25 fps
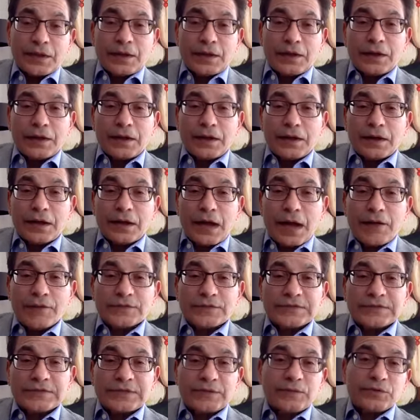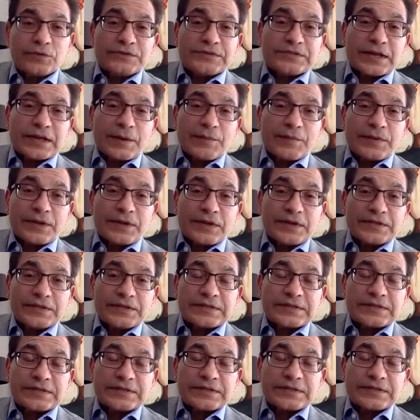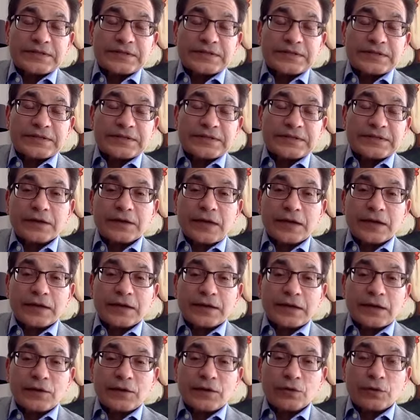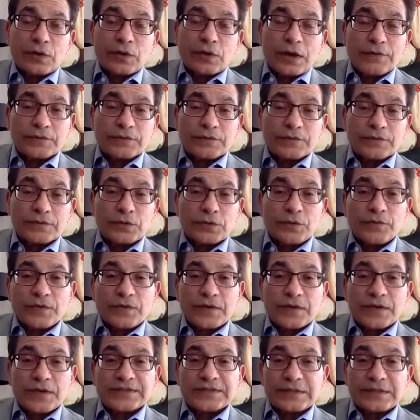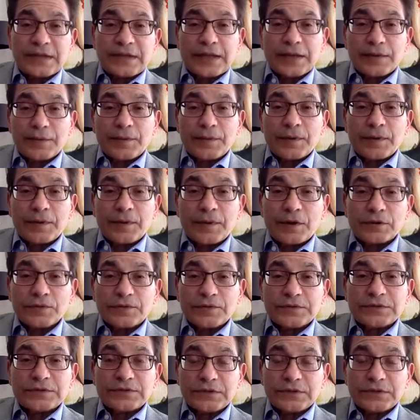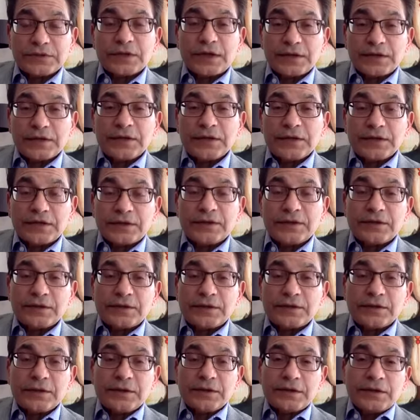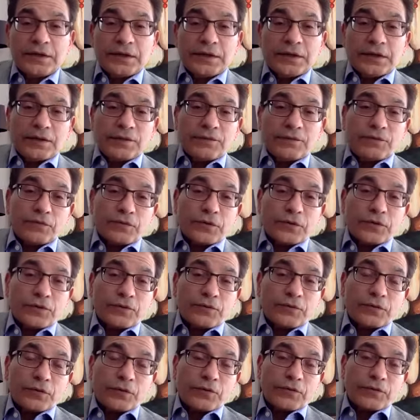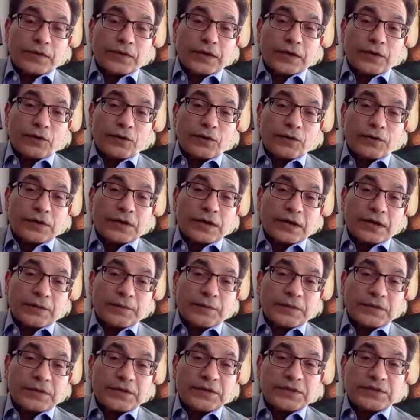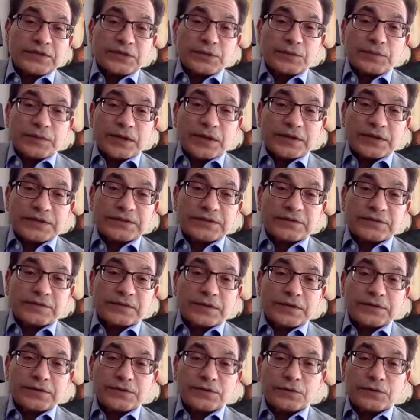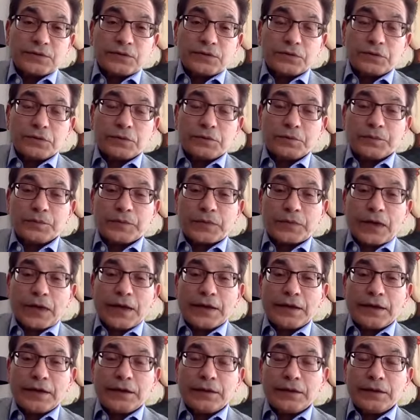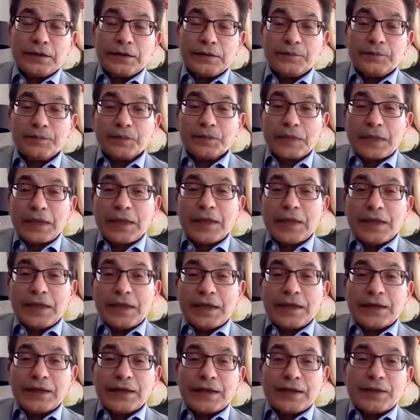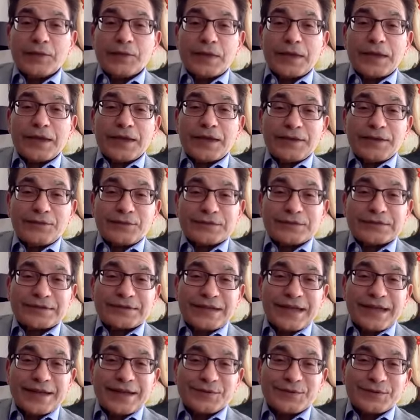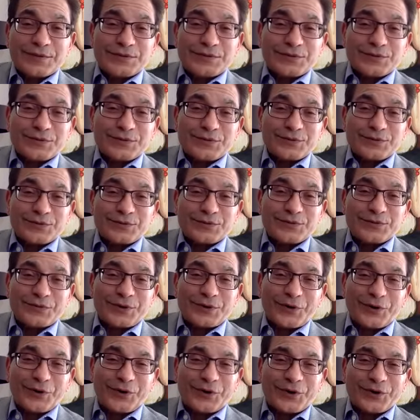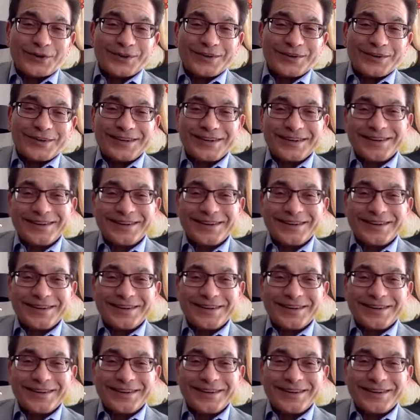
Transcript: I was able to step in and say, fine, I can now look after your affairs and help out, which I did for a very long time until she passed away. So in a way, it was a debt which was sort of honored.